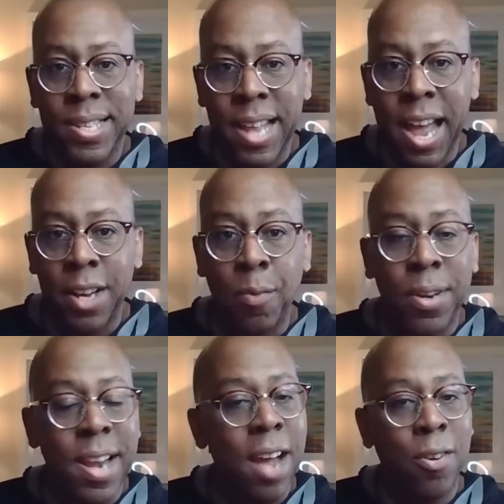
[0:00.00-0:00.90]
stagnant. We're
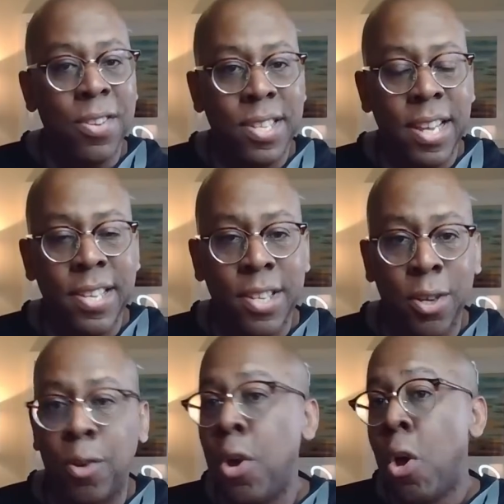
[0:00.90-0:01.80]
not going to stay
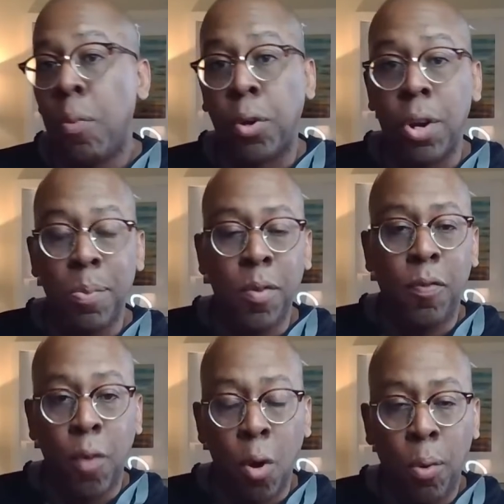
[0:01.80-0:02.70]
still. We're going to move
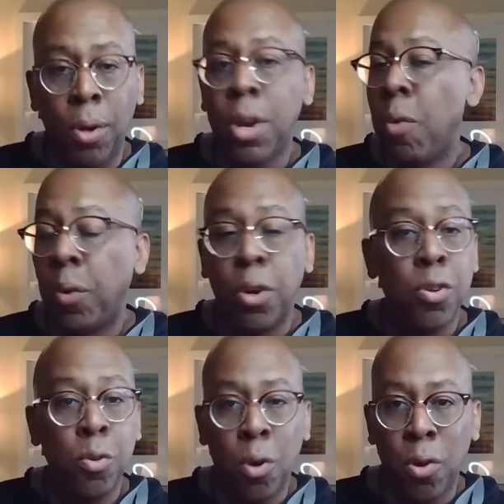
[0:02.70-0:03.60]
forward. We're going to
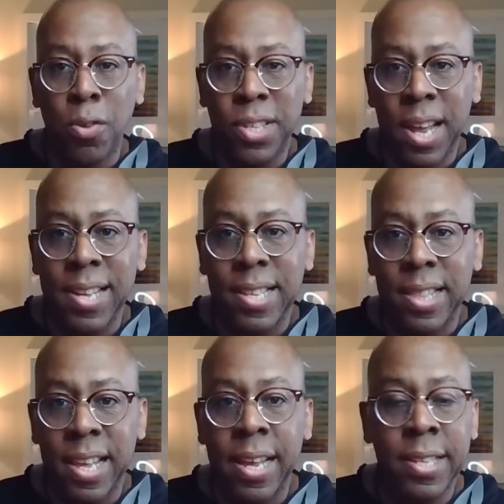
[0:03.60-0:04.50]
do all those kinds
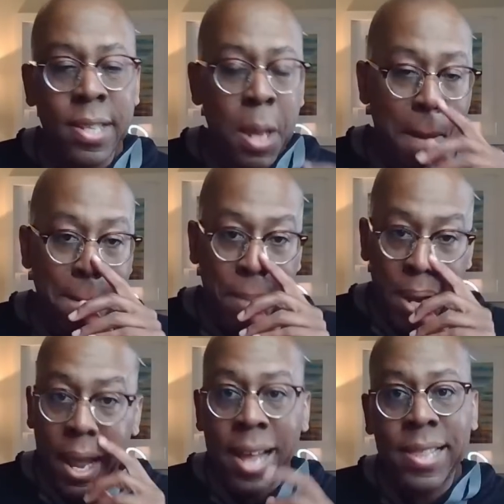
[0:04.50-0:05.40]
of things.
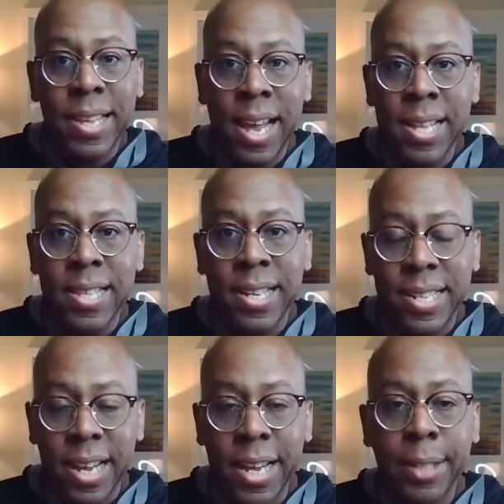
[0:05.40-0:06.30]
But at the end of the
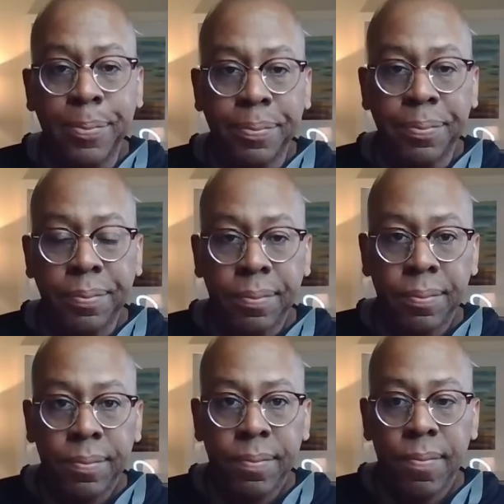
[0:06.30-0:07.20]
day,
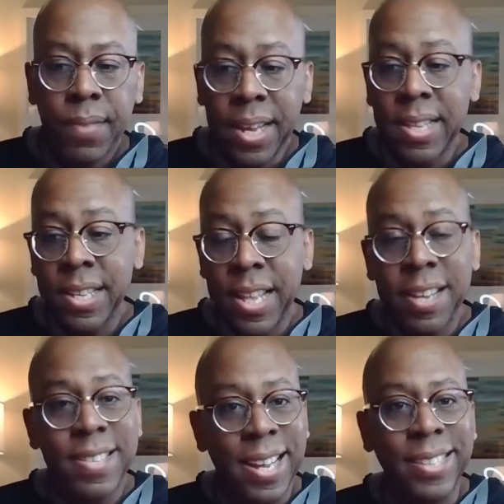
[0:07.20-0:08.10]

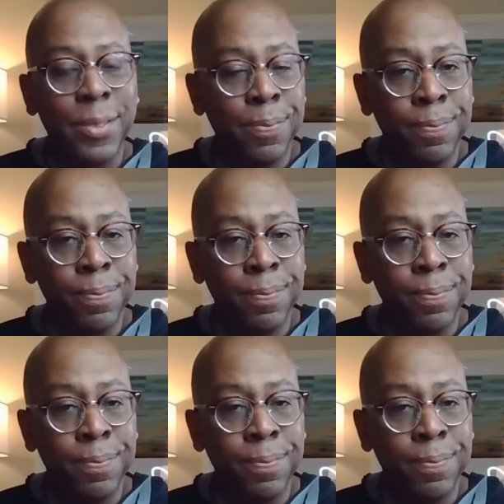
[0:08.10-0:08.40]
it's like,